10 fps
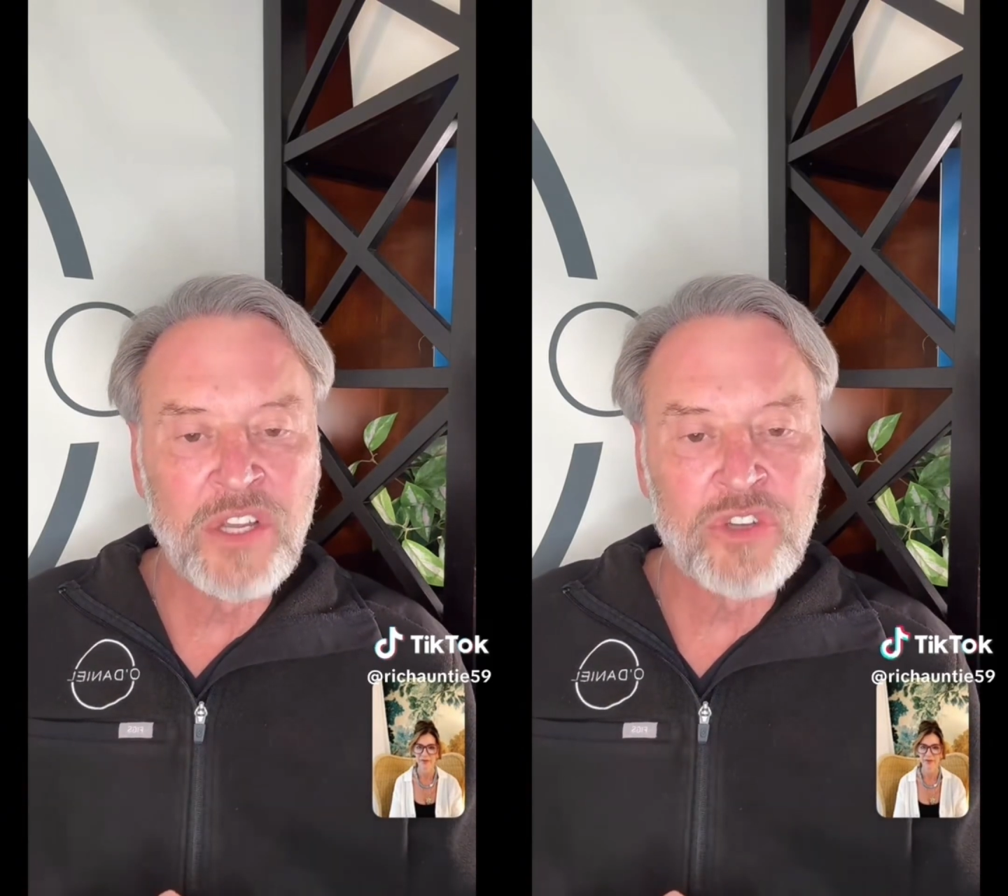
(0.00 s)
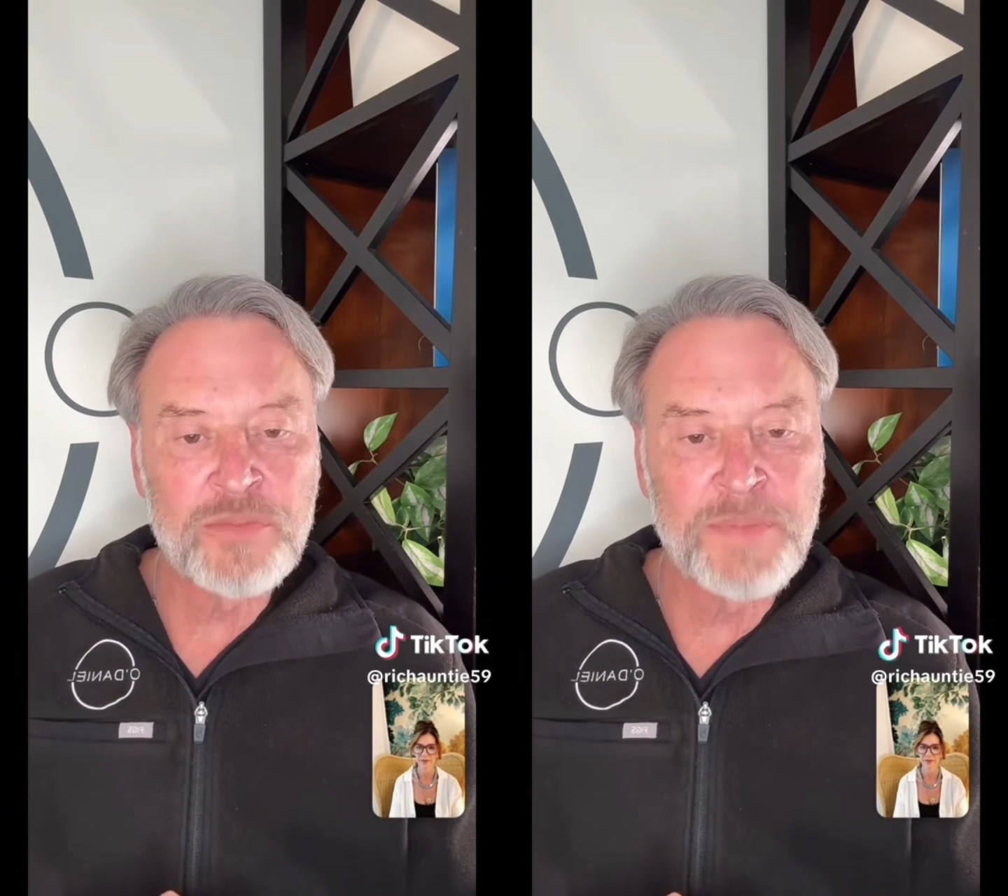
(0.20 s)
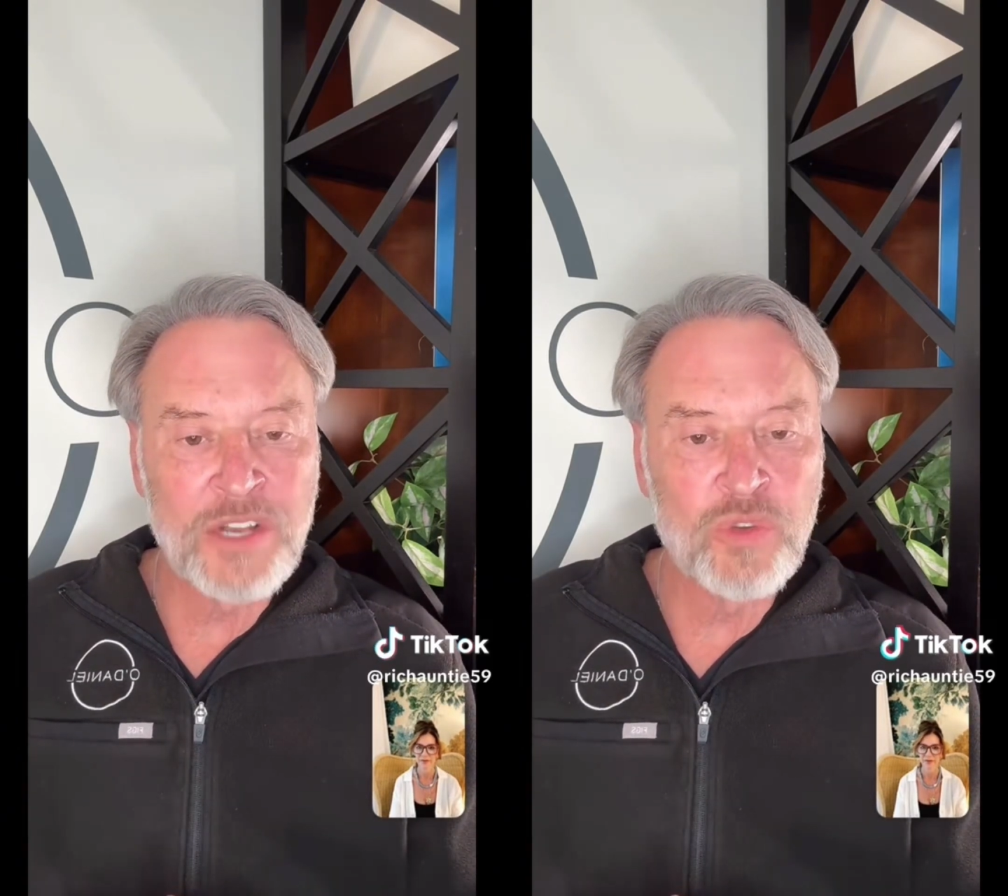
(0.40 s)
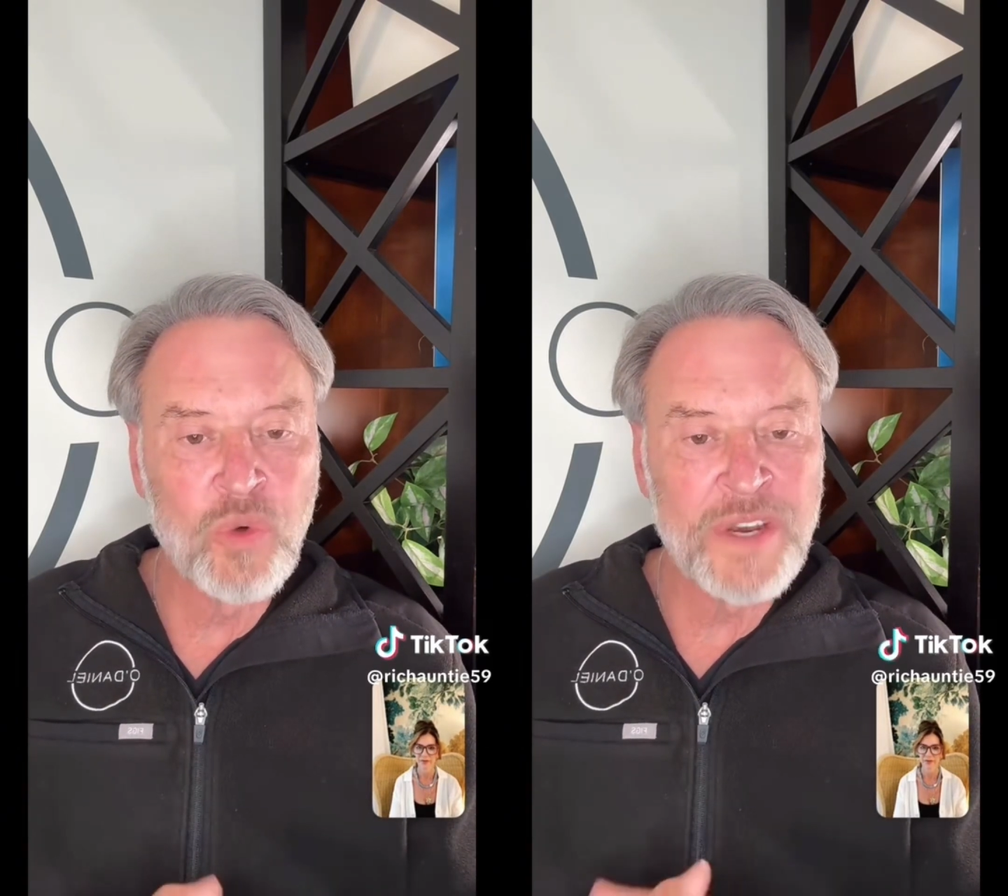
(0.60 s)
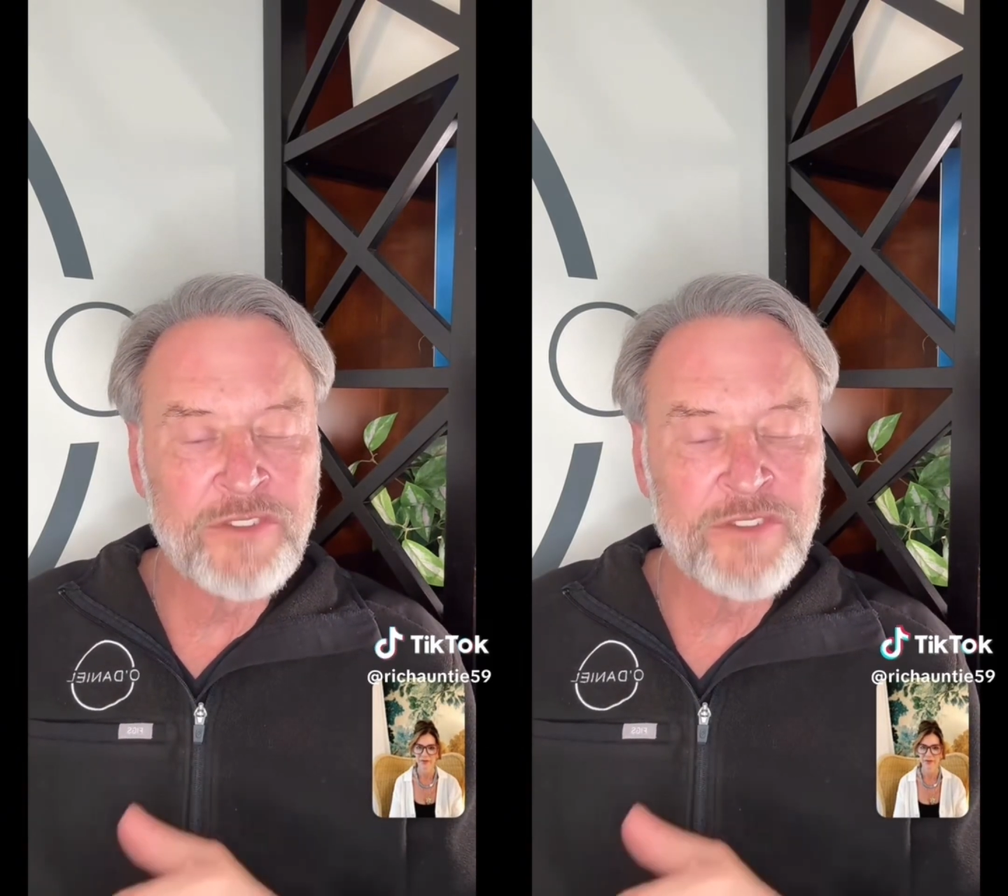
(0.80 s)
goes back
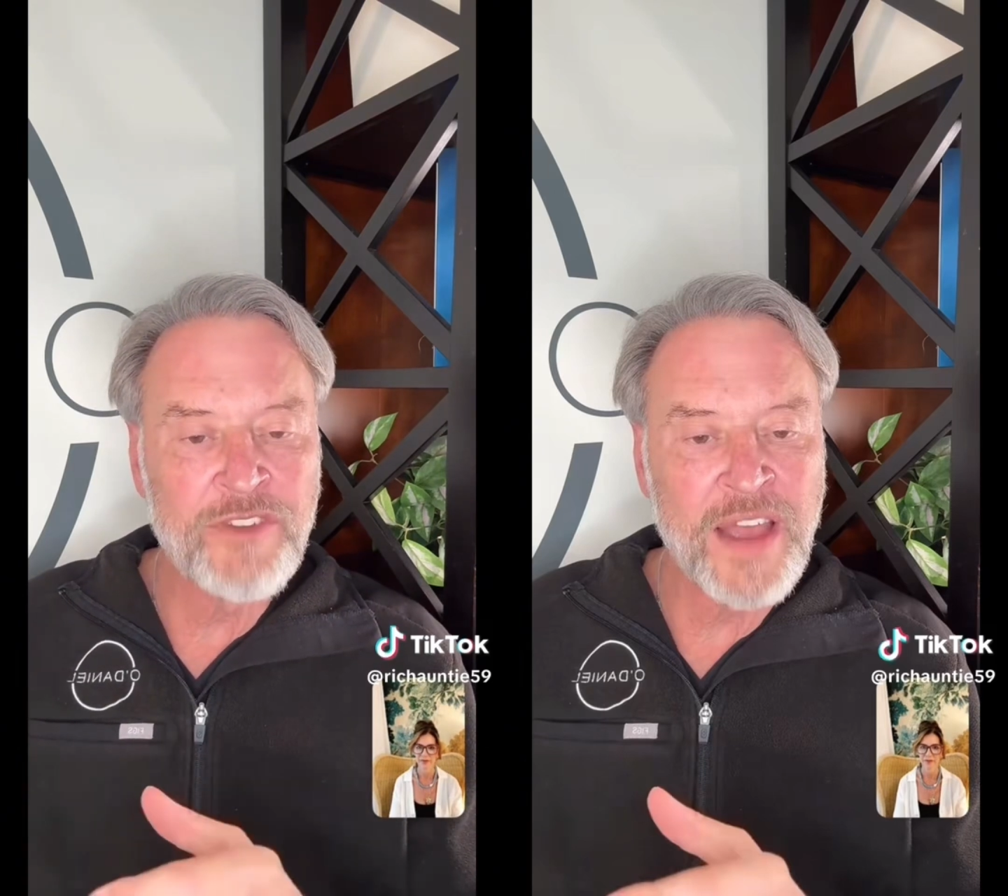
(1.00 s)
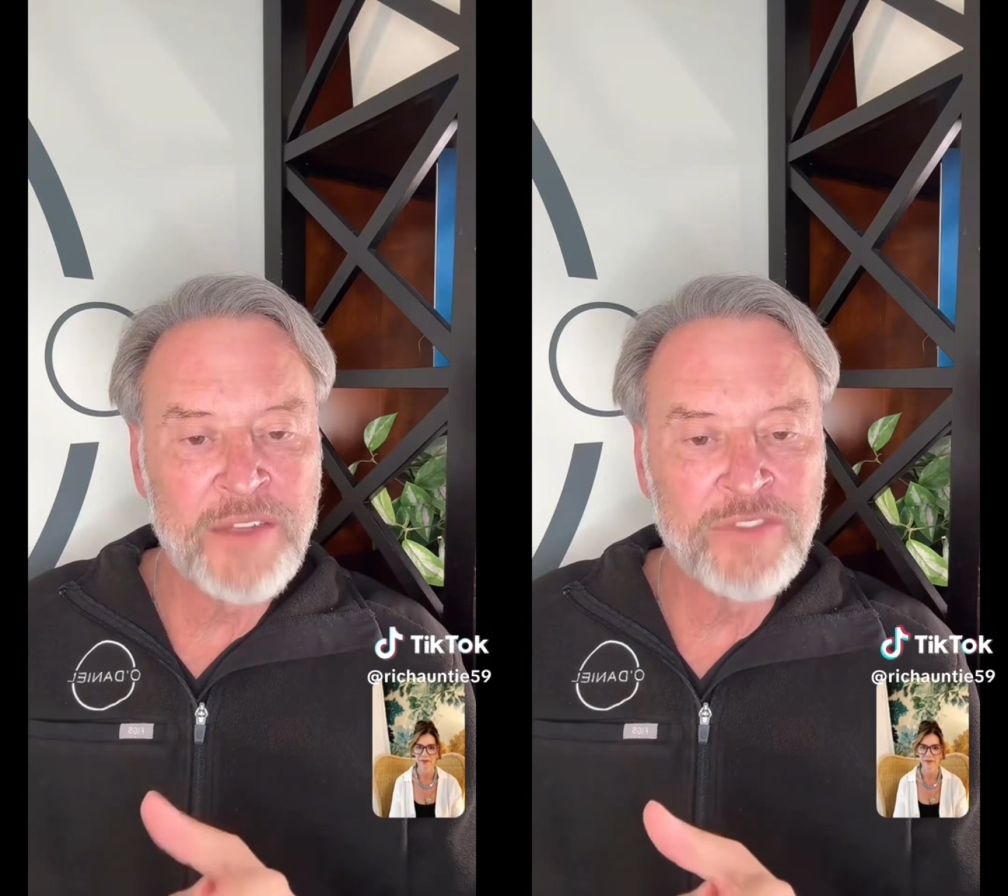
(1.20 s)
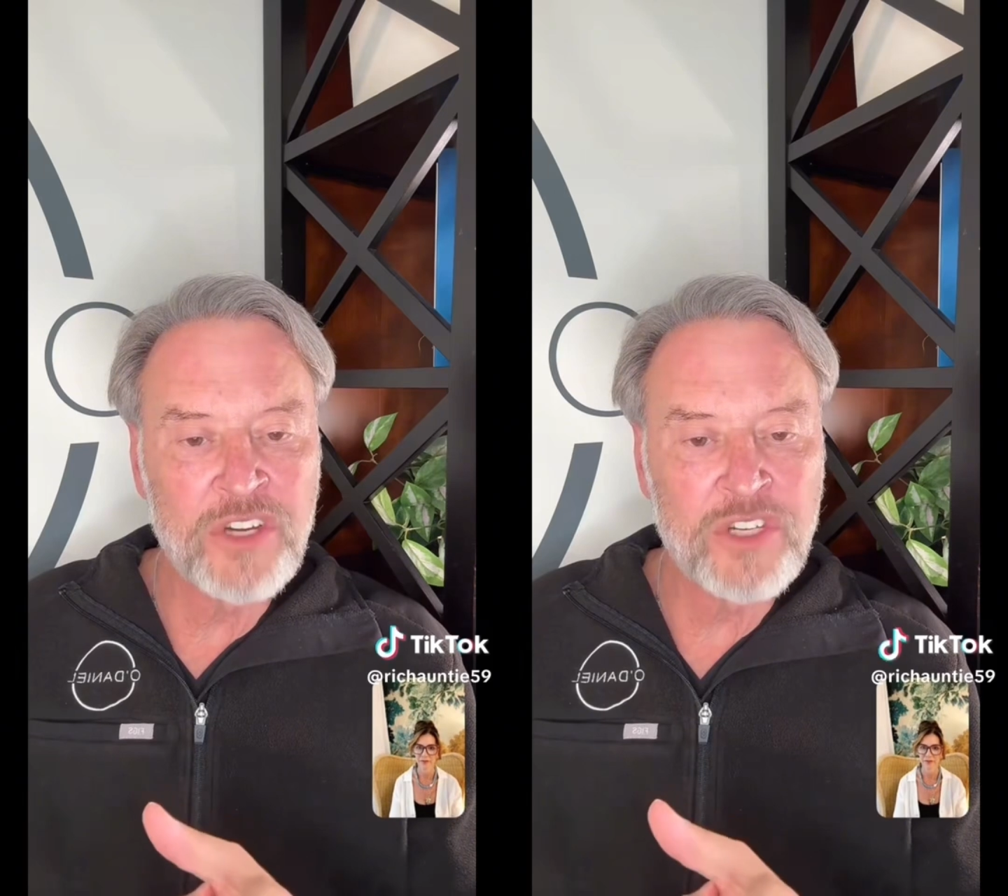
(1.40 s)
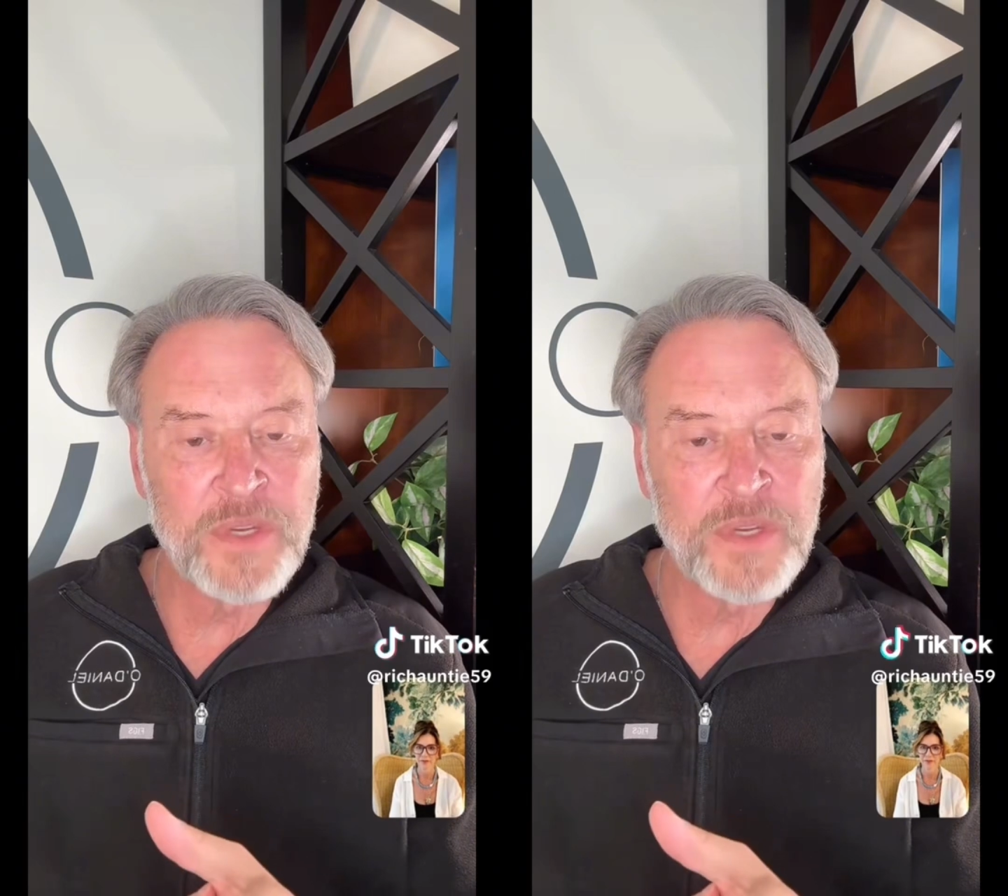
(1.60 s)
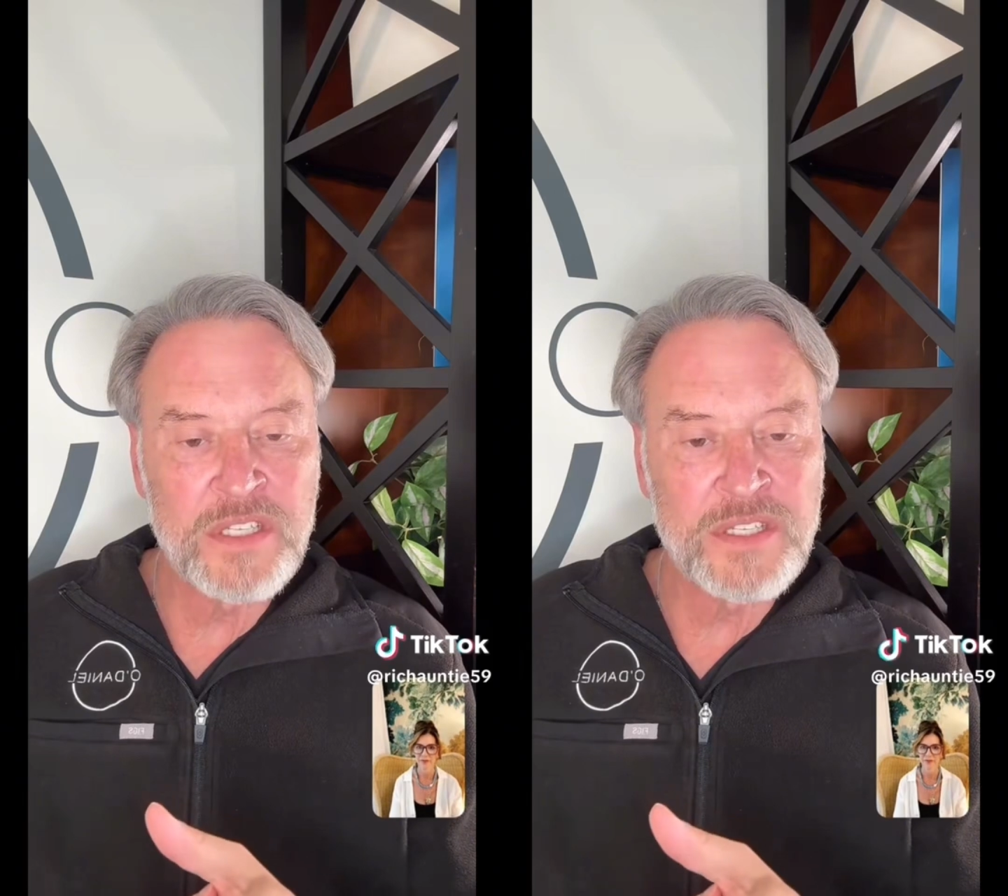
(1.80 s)
25 years
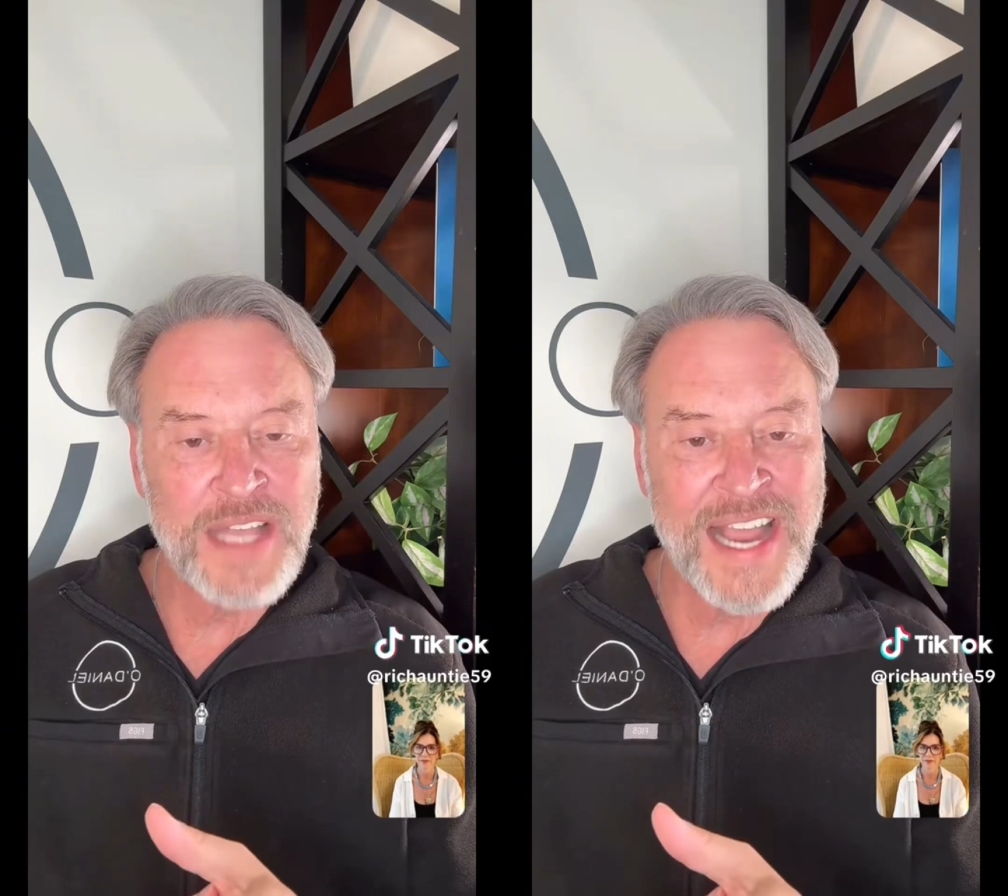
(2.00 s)
because